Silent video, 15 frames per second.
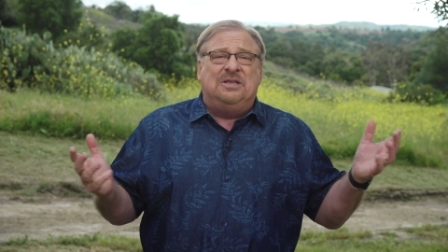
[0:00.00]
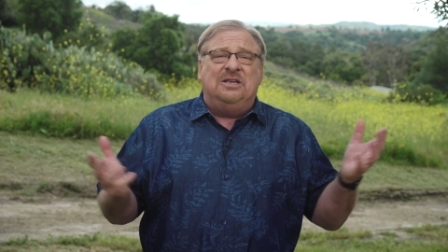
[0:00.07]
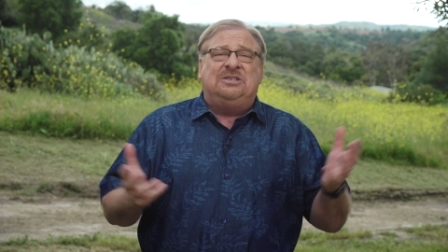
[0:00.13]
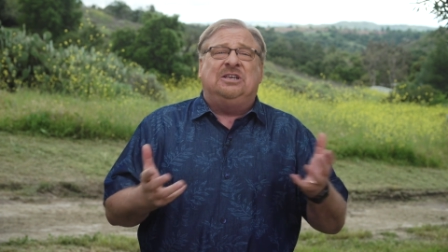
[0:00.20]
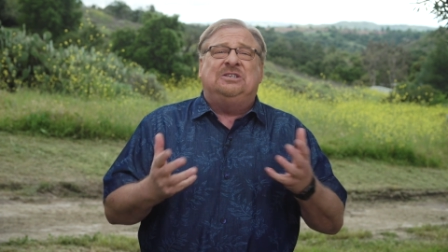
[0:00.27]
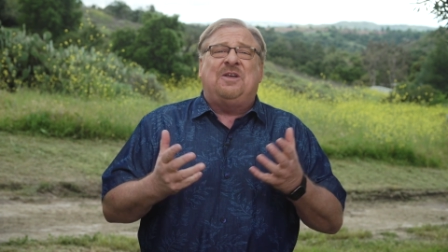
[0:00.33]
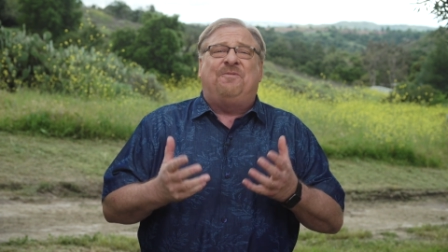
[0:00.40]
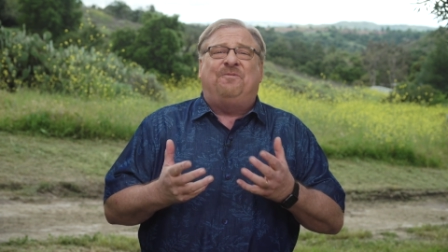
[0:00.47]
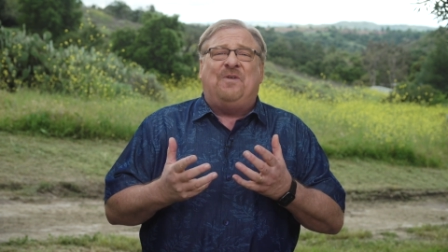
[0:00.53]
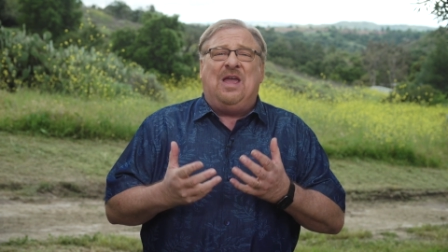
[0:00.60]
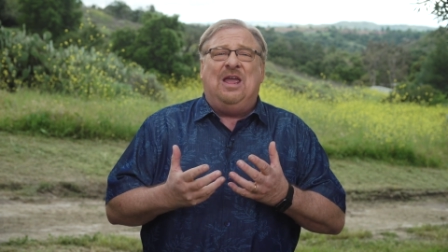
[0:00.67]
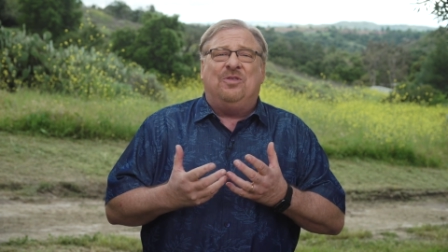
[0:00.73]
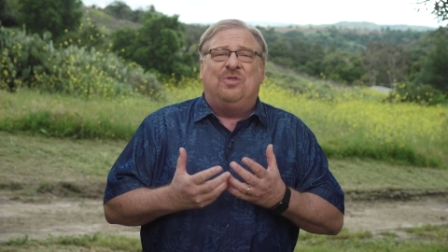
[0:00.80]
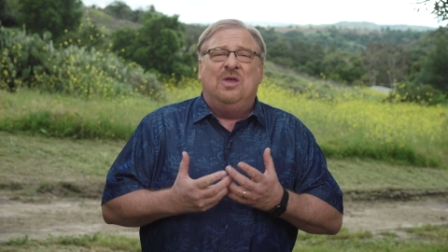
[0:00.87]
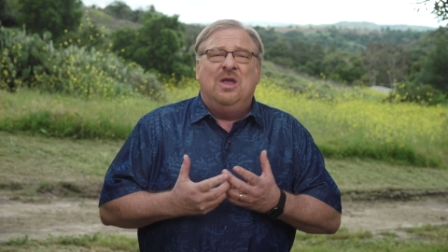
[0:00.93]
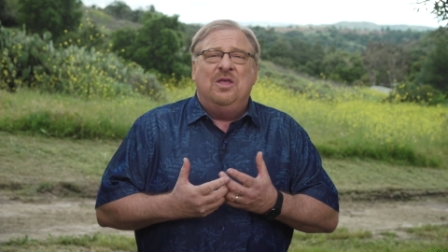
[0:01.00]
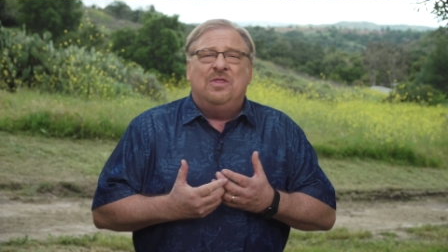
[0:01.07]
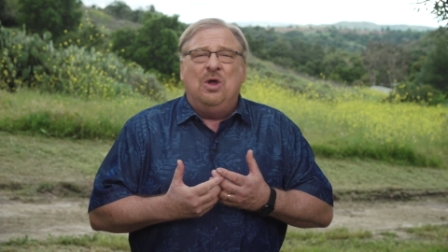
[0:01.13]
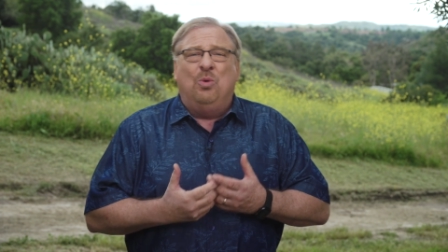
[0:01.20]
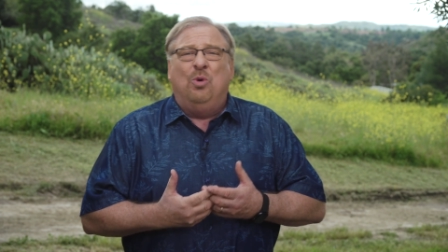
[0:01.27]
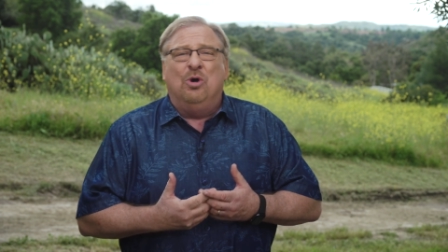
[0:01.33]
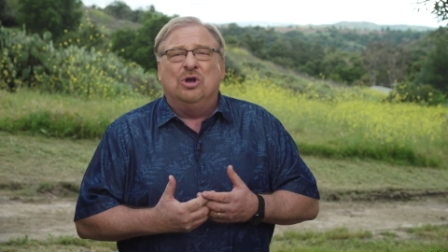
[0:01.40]
this is a faith
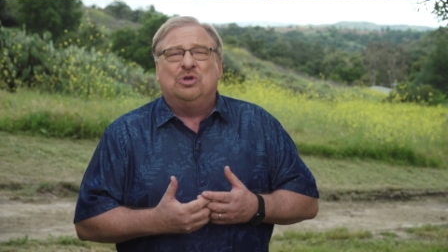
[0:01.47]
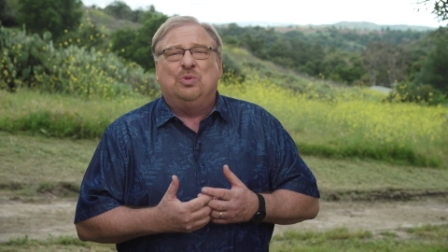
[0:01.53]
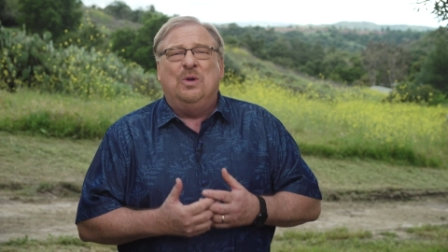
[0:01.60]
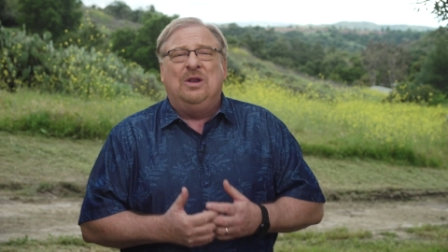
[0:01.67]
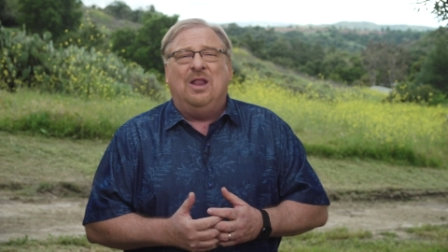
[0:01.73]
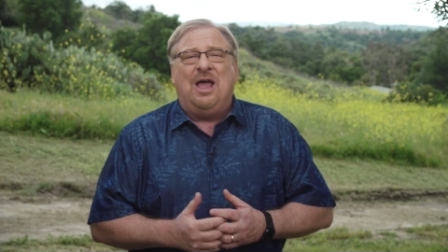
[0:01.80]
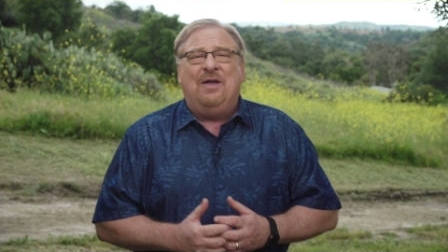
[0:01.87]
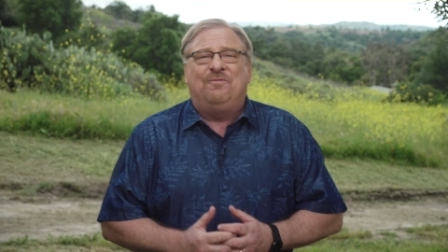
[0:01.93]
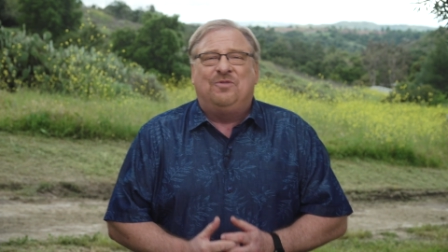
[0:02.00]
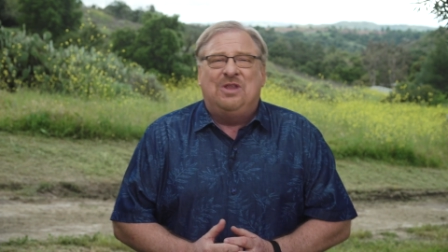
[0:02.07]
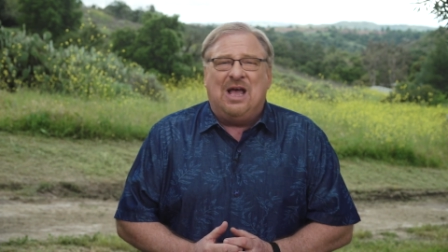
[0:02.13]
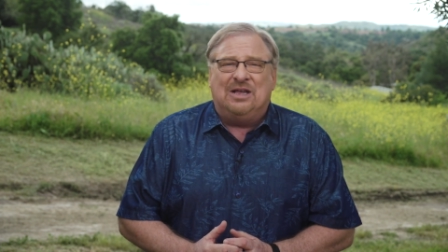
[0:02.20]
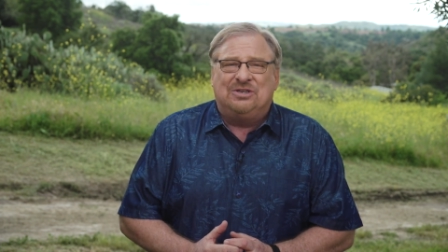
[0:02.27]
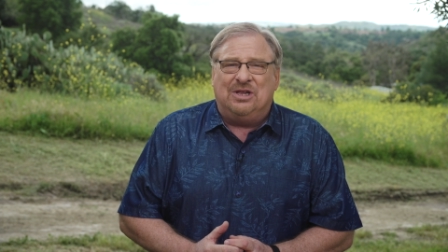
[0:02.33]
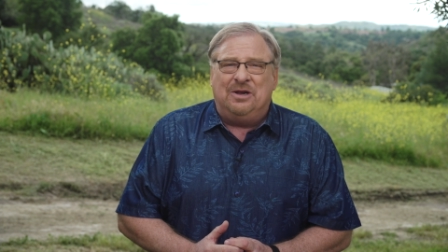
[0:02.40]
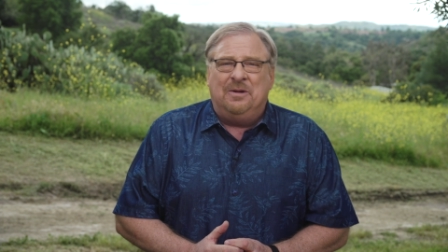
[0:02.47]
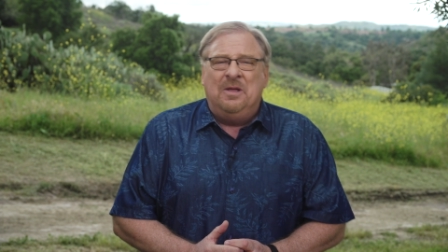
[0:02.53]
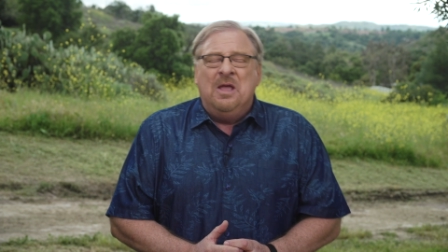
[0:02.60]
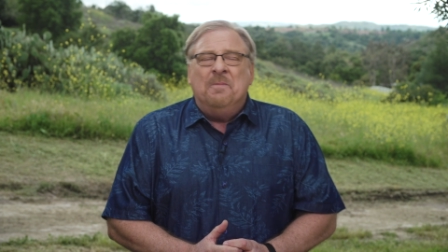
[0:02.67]
that works when life doesn't.